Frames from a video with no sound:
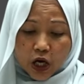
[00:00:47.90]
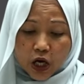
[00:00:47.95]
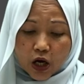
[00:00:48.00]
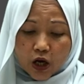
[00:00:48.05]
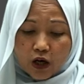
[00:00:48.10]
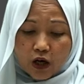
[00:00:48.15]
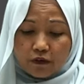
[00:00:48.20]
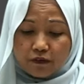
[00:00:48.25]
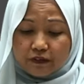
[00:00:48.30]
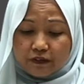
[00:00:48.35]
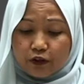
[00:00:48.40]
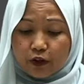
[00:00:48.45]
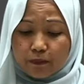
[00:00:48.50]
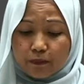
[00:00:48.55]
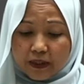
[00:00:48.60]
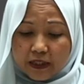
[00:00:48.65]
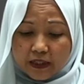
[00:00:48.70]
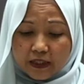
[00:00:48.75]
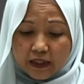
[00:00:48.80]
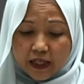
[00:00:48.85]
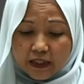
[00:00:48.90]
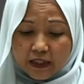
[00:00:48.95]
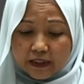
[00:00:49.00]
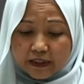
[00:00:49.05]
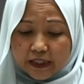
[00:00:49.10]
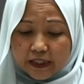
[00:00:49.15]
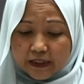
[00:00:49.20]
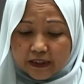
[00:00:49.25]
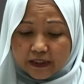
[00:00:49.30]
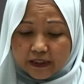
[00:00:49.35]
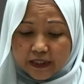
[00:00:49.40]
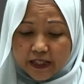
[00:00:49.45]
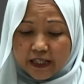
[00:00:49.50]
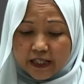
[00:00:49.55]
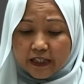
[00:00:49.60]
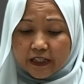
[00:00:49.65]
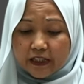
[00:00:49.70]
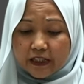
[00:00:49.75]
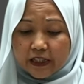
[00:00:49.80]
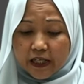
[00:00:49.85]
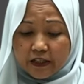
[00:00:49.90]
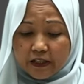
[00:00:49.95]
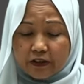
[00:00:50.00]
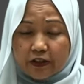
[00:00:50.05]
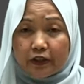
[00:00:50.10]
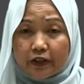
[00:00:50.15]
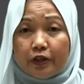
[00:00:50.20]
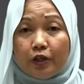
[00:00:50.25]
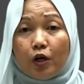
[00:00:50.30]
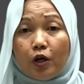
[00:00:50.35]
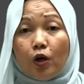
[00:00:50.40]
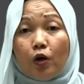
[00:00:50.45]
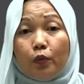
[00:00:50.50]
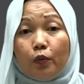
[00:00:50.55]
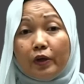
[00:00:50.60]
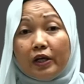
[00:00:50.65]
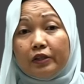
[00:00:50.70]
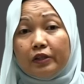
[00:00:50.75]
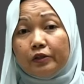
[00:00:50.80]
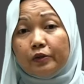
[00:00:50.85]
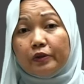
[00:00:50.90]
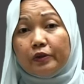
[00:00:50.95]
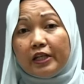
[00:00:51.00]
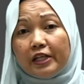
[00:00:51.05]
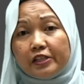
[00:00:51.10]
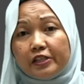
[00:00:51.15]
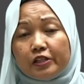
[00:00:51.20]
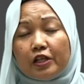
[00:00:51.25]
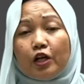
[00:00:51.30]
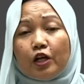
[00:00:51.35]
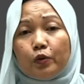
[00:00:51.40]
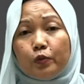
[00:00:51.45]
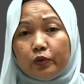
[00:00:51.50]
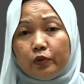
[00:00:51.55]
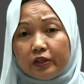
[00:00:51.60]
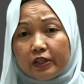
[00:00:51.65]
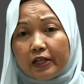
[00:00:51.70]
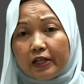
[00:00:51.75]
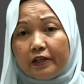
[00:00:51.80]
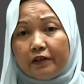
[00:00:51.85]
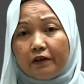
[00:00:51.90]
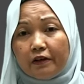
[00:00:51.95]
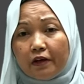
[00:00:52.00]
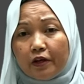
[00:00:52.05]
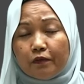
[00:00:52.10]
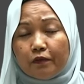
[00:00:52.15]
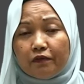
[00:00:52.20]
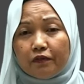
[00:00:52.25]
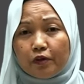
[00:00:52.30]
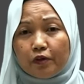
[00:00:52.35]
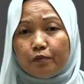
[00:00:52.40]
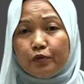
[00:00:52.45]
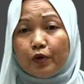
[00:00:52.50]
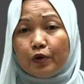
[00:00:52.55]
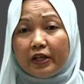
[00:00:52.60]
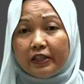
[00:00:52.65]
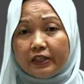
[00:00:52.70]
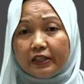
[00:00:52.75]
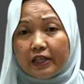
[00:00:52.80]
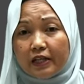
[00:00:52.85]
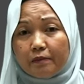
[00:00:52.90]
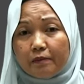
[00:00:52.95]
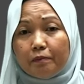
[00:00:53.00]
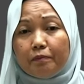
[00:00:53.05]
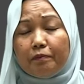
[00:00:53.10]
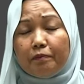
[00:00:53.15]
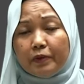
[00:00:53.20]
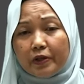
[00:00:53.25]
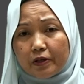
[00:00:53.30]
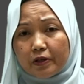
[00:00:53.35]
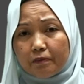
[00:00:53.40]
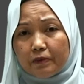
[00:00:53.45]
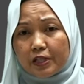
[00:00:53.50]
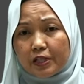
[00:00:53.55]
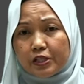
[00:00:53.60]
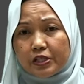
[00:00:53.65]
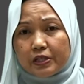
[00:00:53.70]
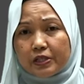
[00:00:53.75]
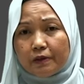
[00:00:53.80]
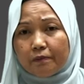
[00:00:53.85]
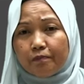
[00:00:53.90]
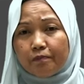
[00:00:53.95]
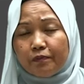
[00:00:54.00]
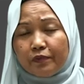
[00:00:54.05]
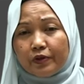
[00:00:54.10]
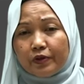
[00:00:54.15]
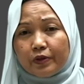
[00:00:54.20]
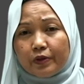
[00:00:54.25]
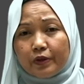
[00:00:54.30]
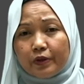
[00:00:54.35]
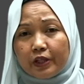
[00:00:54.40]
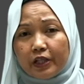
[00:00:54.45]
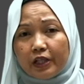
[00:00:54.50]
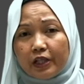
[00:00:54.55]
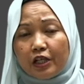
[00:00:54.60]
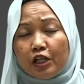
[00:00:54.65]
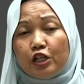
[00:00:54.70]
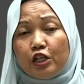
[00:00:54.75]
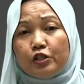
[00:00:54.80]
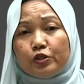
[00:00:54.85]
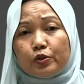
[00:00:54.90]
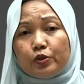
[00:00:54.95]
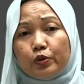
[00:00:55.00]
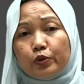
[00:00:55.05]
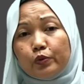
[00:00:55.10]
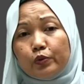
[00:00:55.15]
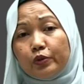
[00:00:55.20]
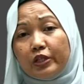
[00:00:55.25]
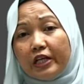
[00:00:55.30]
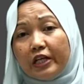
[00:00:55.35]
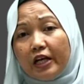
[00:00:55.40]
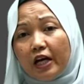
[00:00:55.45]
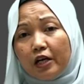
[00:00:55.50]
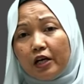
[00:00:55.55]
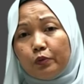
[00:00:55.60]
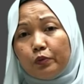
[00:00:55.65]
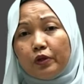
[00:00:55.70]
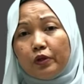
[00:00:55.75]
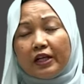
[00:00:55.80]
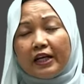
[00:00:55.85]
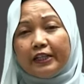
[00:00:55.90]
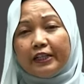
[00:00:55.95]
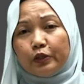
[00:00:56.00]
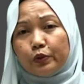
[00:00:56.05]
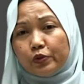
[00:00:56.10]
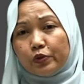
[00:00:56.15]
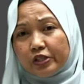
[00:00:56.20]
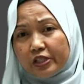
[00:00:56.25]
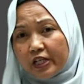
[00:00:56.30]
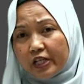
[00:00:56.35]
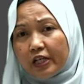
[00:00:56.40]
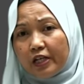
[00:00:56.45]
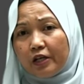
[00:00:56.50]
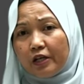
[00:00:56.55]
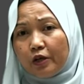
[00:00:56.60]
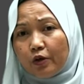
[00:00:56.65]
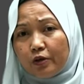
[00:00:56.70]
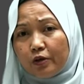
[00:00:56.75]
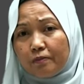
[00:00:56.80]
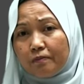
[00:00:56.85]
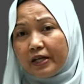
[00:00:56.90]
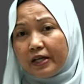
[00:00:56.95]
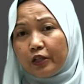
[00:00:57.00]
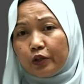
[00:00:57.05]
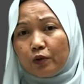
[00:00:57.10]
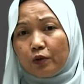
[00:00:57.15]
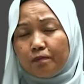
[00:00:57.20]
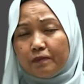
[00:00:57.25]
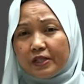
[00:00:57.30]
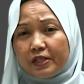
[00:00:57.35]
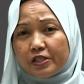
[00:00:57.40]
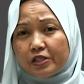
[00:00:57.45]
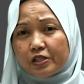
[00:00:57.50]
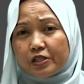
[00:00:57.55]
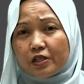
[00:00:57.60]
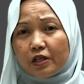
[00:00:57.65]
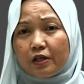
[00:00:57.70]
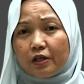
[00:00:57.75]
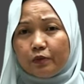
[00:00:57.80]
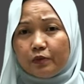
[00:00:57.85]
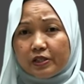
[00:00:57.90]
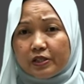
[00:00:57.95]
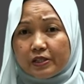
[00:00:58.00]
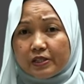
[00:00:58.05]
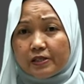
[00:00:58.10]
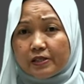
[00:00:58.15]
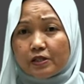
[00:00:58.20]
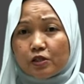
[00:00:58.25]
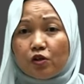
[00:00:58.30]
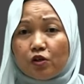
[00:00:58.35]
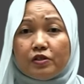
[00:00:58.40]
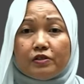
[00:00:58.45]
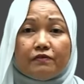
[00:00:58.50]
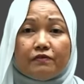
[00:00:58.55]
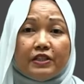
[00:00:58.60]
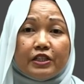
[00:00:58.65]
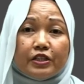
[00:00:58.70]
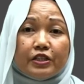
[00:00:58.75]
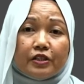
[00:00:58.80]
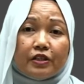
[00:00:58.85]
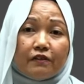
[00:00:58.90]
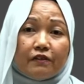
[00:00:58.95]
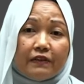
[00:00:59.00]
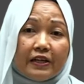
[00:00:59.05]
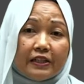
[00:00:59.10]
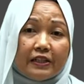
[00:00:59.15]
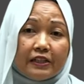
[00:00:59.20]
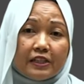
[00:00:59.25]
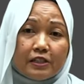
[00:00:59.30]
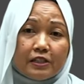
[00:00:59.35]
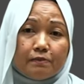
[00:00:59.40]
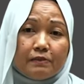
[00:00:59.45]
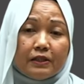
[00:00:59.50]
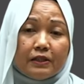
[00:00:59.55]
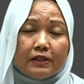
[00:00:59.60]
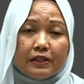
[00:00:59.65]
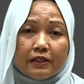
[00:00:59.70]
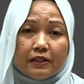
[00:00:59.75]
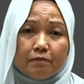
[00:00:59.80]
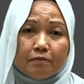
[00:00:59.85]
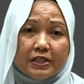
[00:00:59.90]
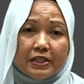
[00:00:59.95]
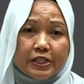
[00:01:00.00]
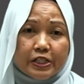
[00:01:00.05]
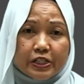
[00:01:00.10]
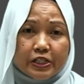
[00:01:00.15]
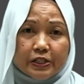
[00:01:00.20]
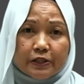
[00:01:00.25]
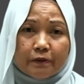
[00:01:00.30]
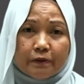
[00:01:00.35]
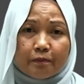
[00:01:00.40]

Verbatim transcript: of Tropical Architecture and Interior or well known as KUTAI from UITM Perak branch. Okay. So today I would like to share on my topics which is conservation of heritage building in Asia.